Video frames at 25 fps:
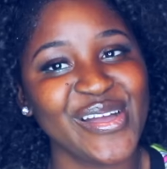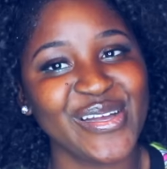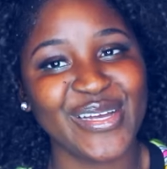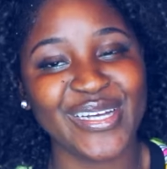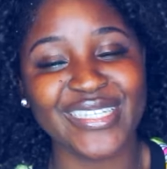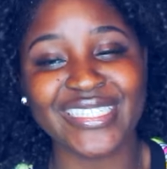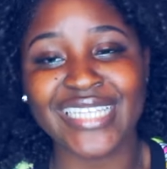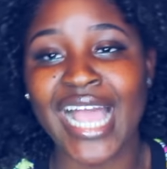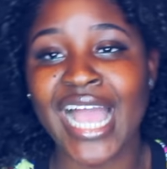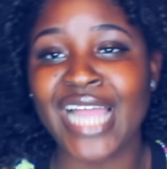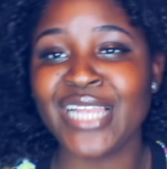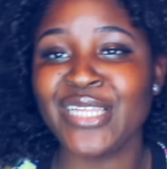
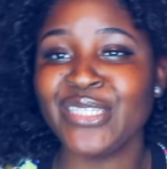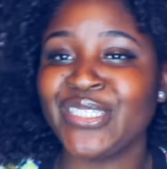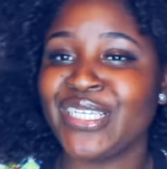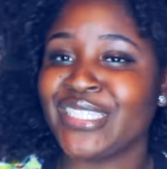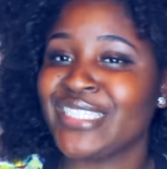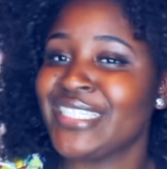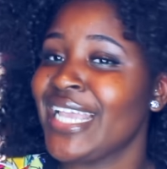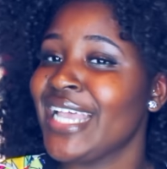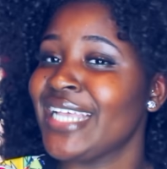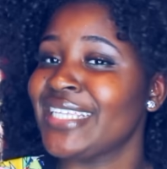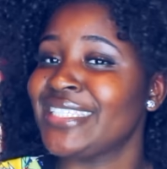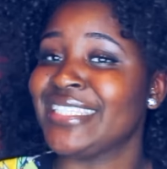Cause I need
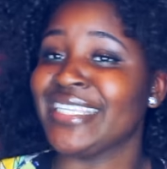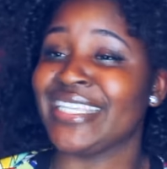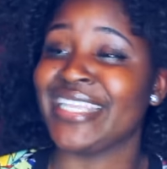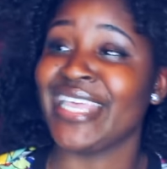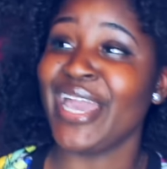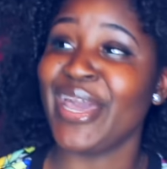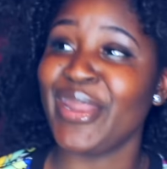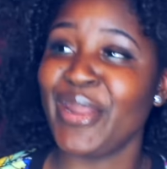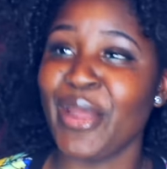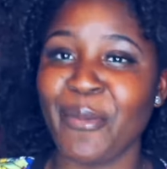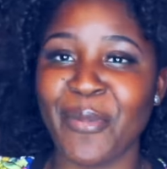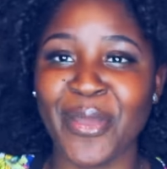to just
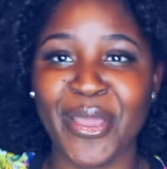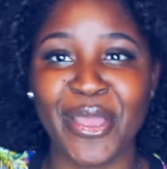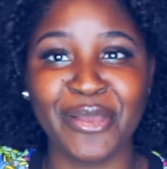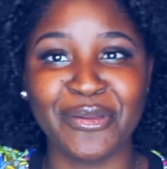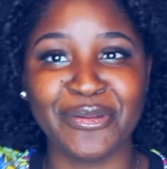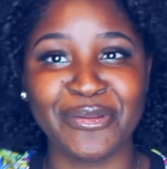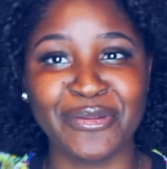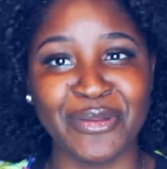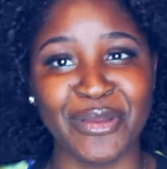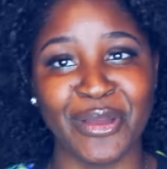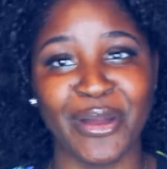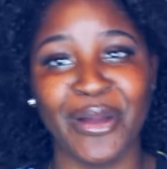get up
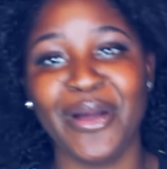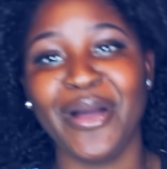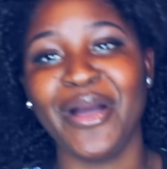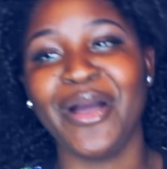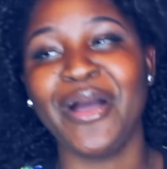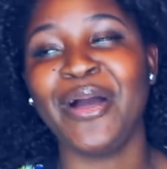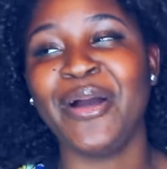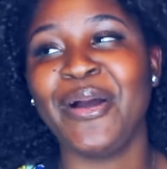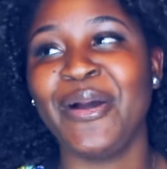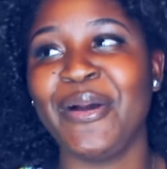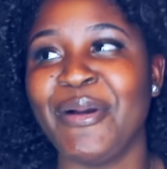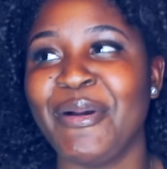and
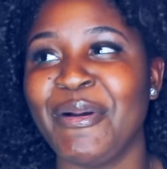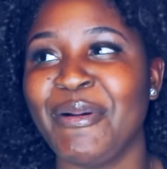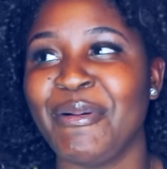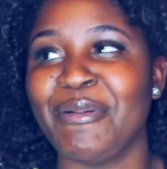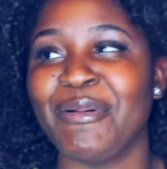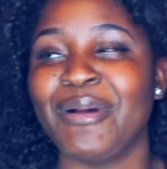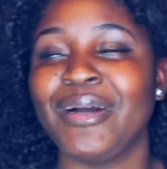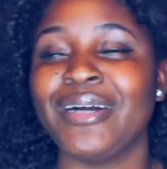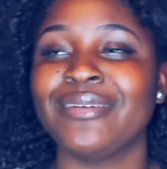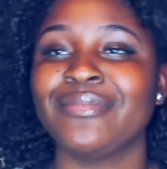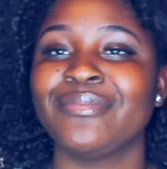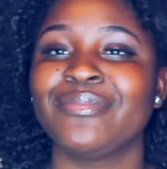
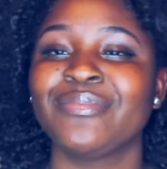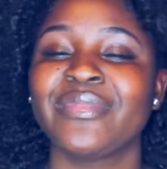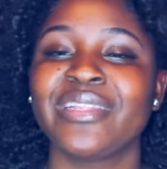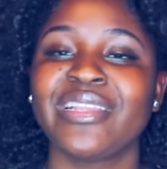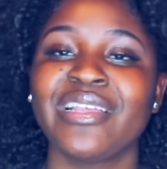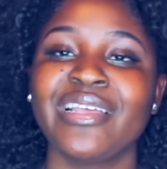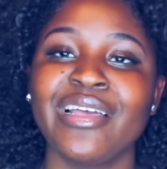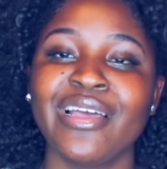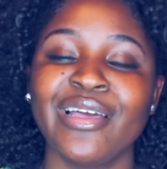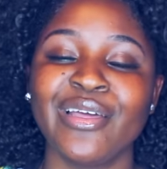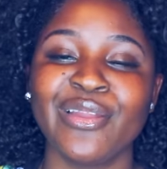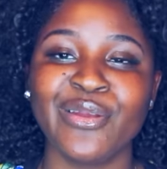go.
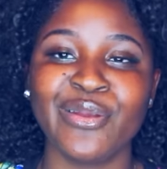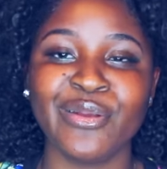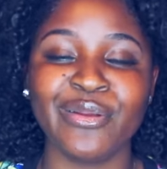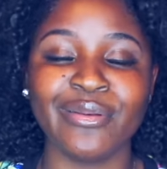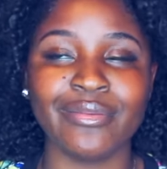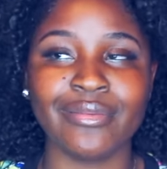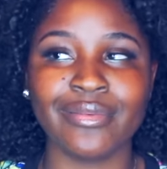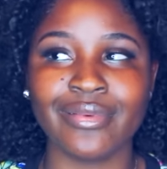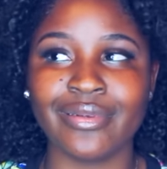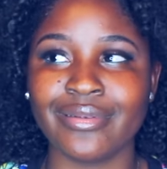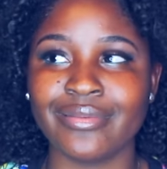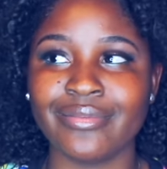
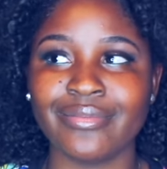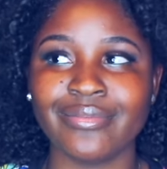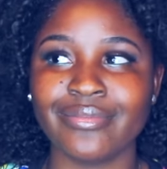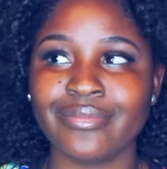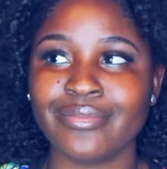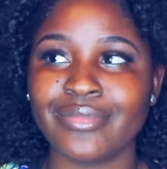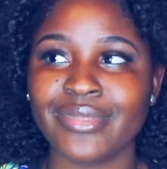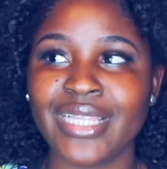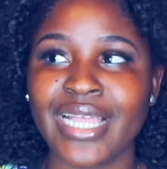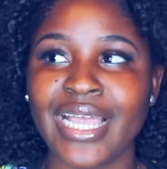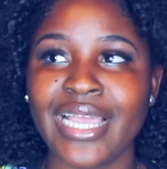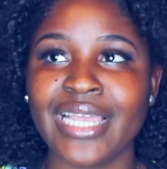
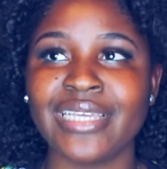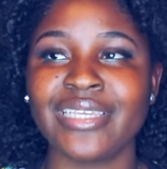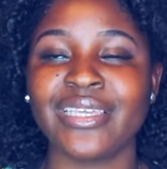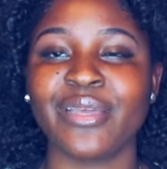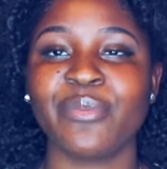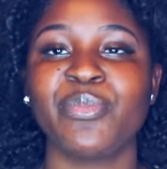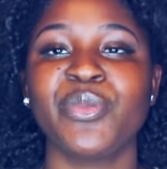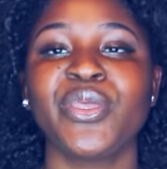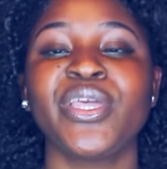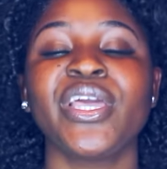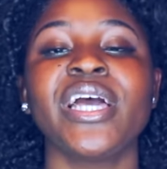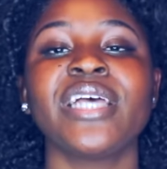
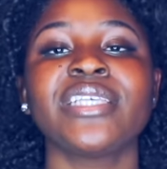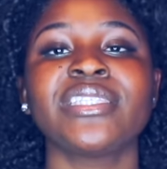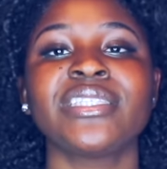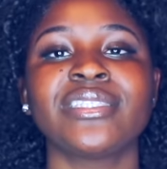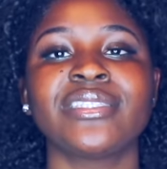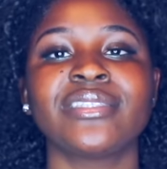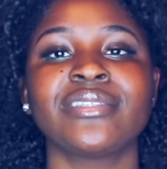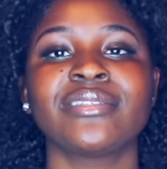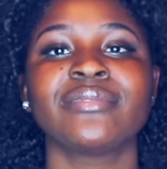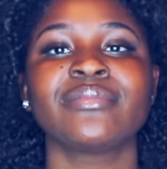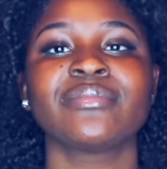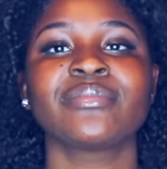Like,
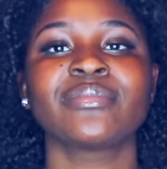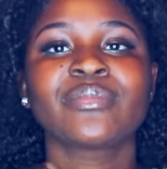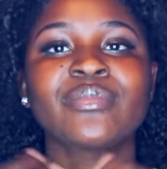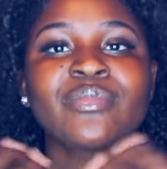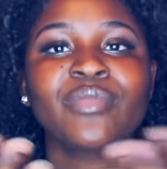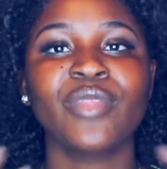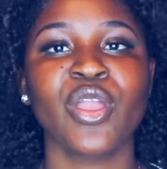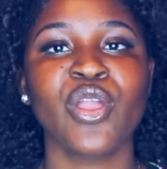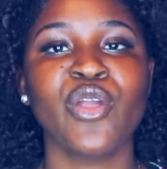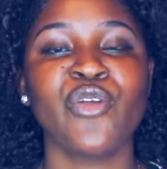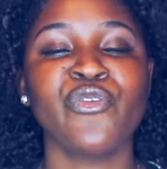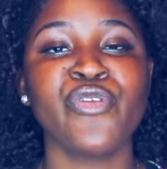because
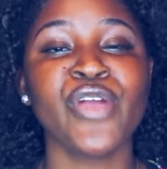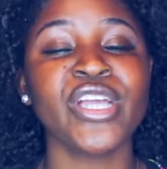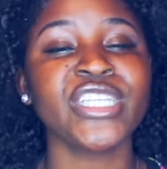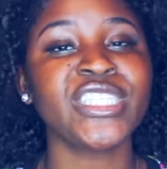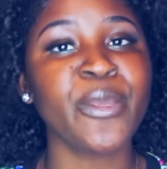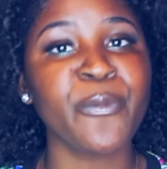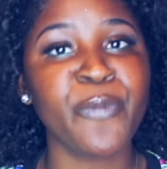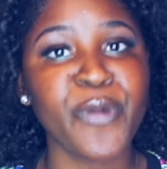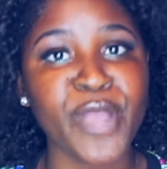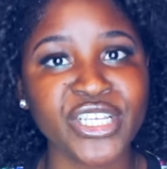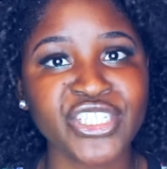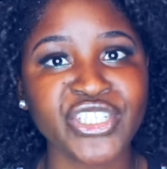
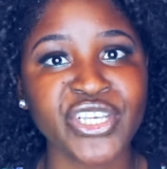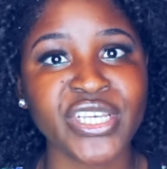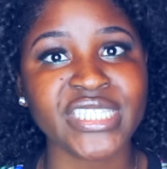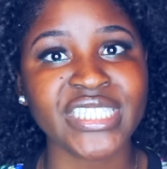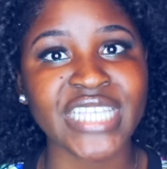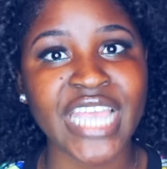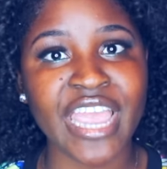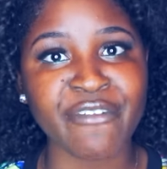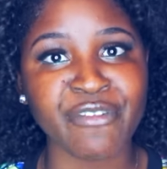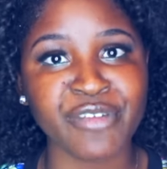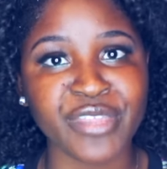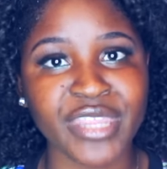first impression
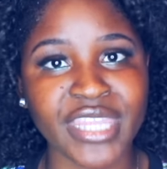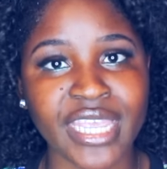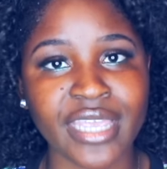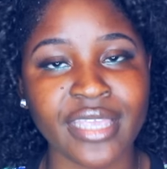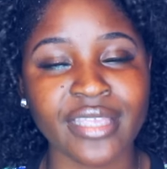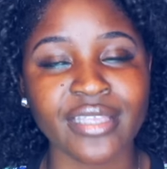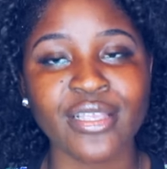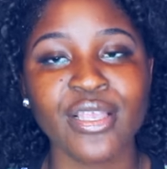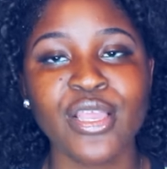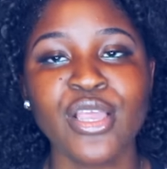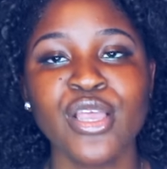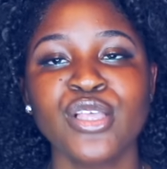is
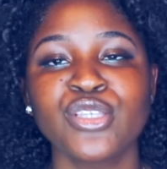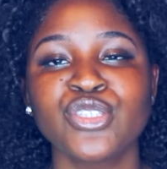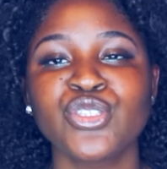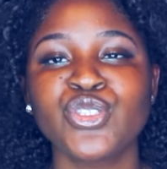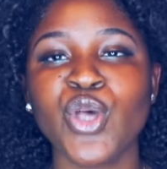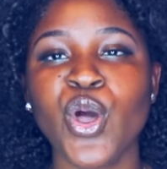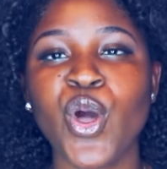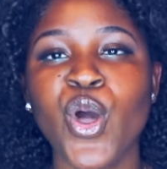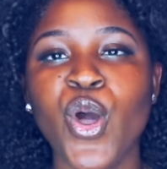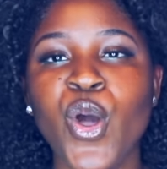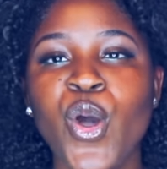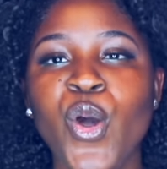everything.
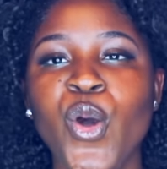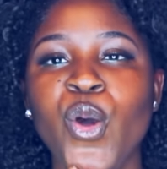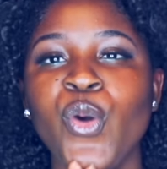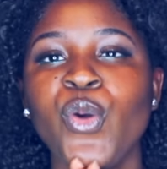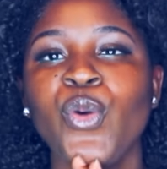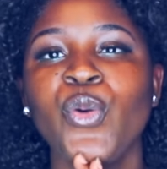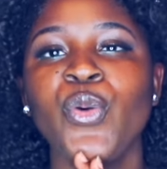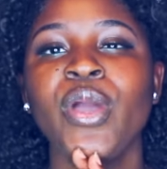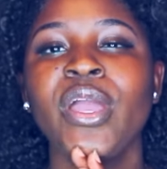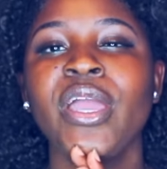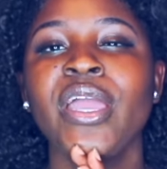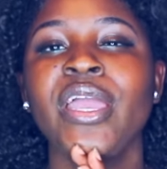
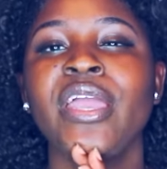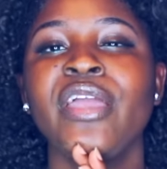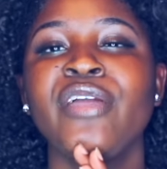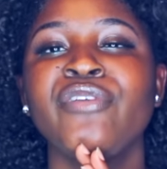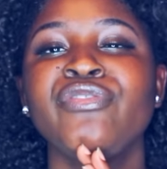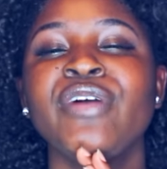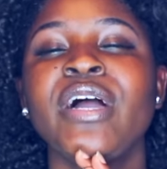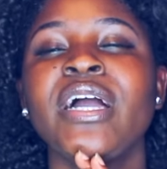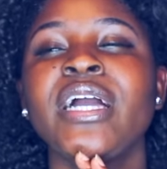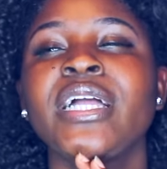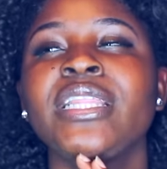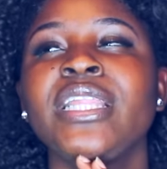So
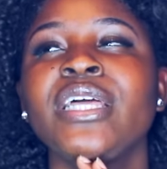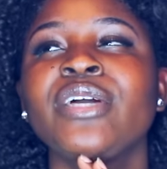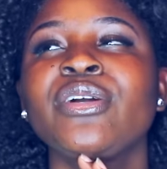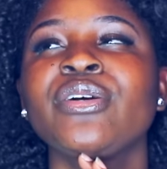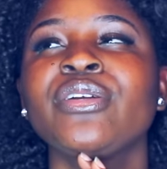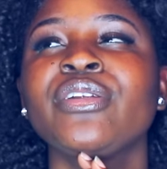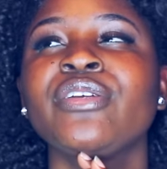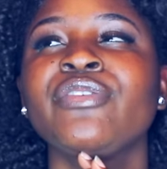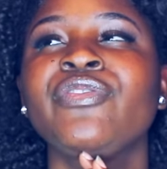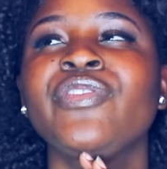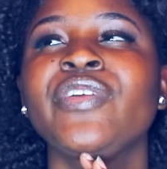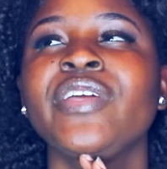if I click
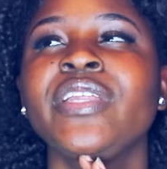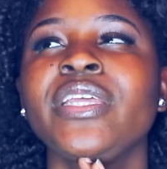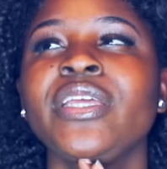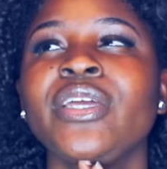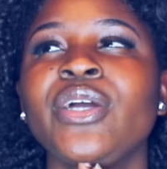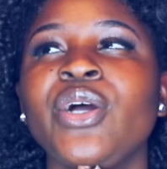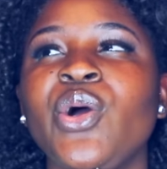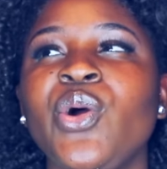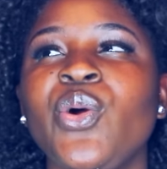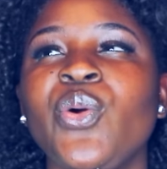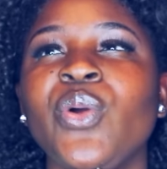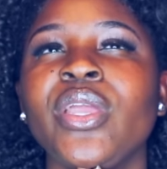on a
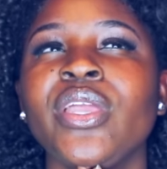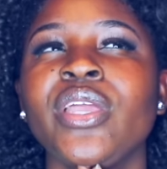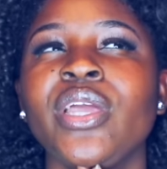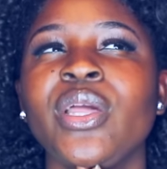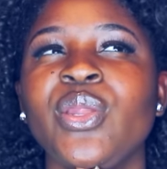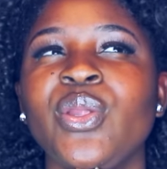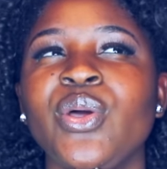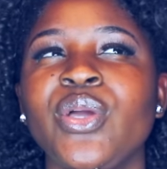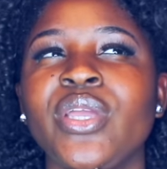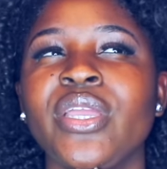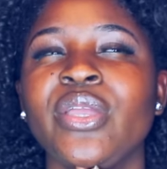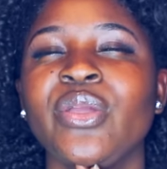video and
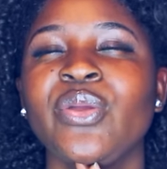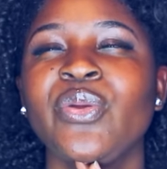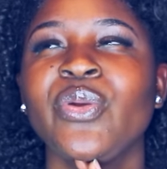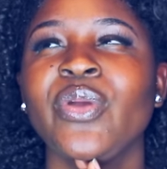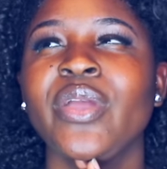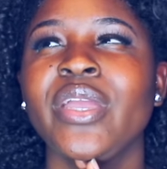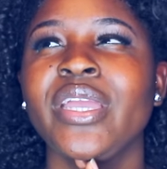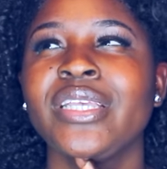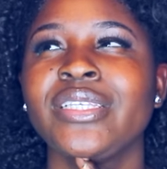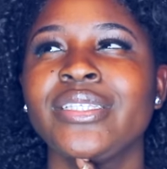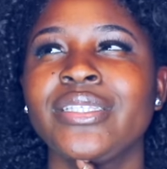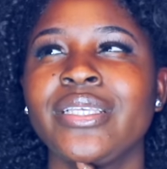you're looking
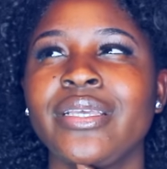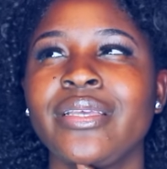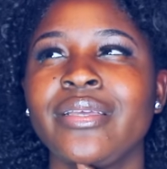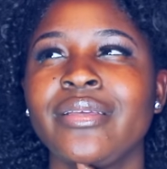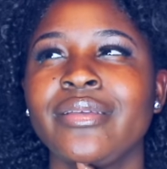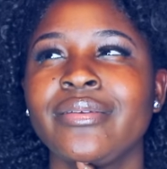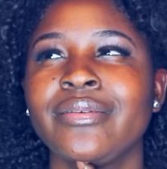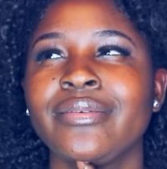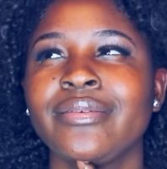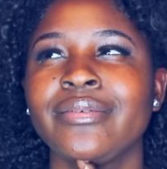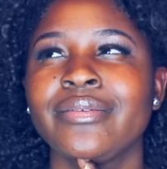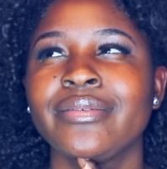
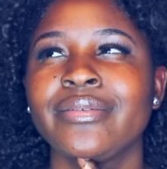crazy,